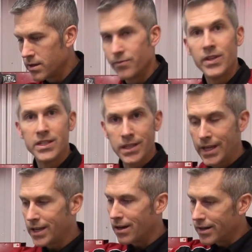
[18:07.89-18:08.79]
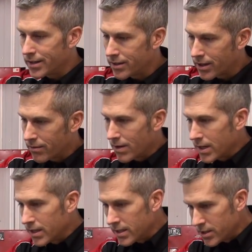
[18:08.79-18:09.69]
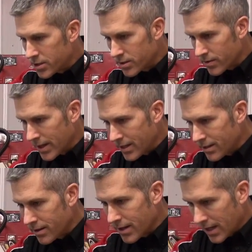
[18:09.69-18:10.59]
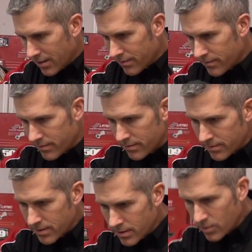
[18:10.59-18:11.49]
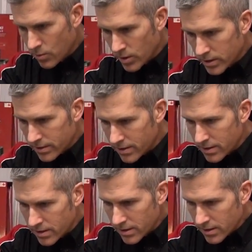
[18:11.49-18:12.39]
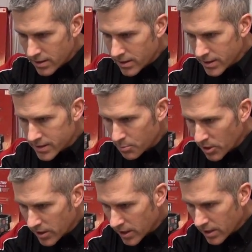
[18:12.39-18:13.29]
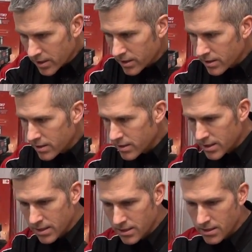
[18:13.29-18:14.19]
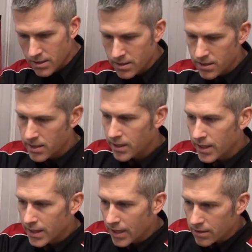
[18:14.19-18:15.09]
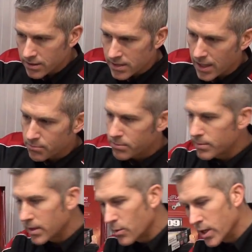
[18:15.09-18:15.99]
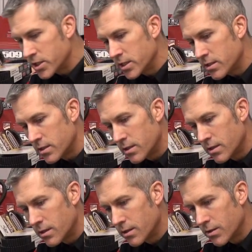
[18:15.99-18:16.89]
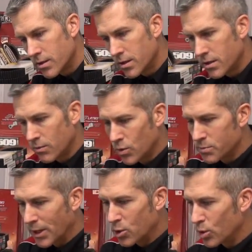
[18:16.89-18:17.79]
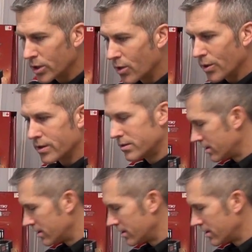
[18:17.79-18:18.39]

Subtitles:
If these leak on you, you're going to run into issues, right? You're going to have coolant disappearing on you. I get that all the time. Questions. Where's my coolant going?